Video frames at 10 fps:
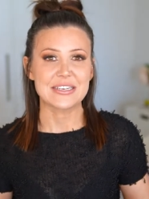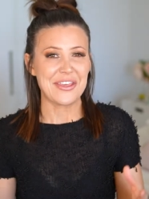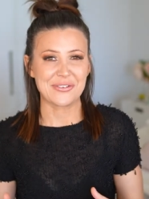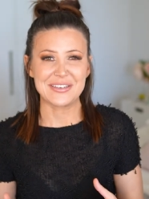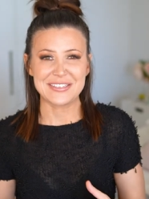
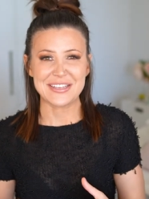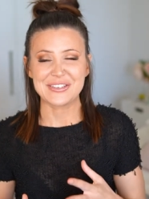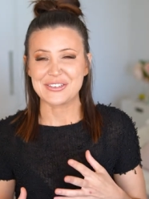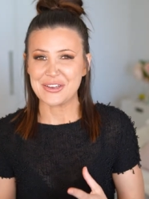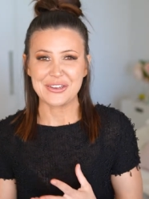There is
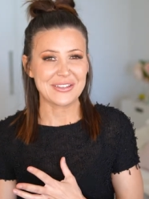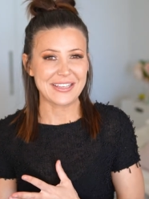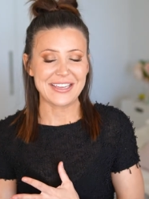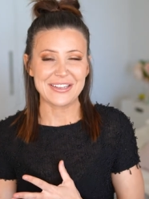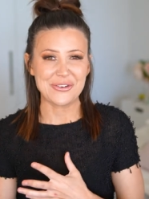
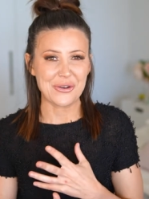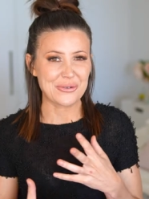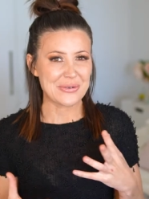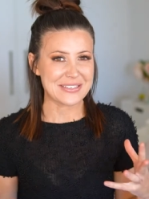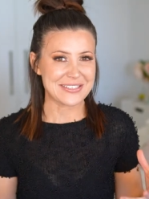certainly
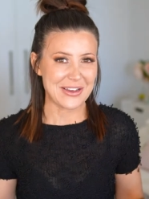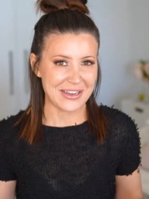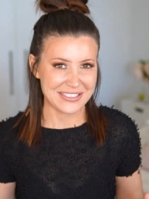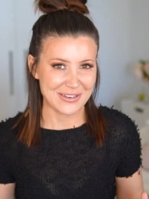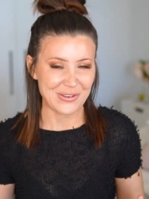no
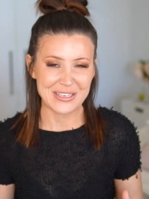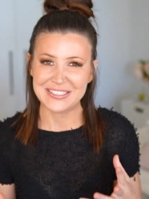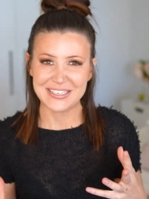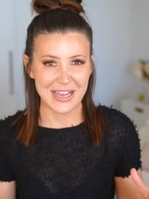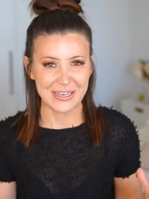
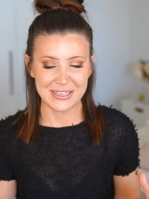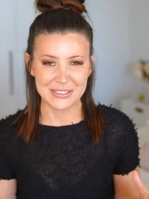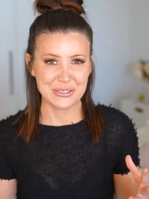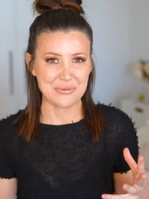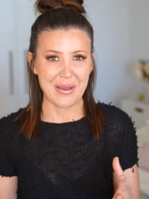scientific
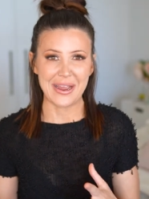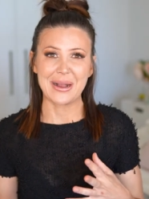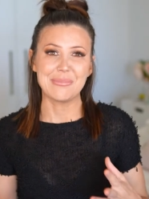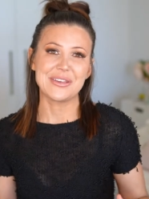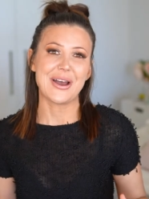data to back
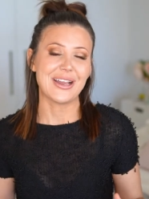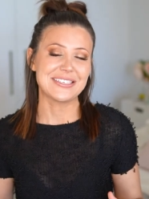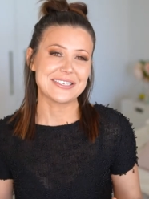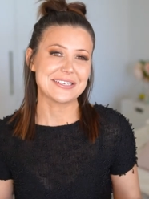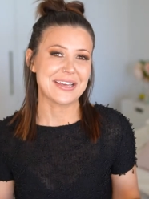up the
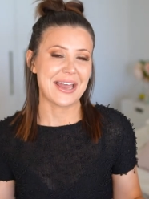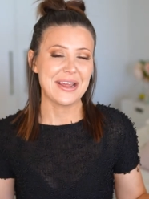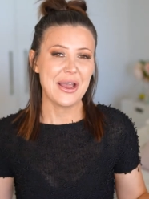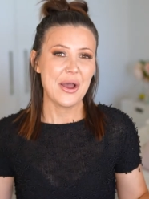idea that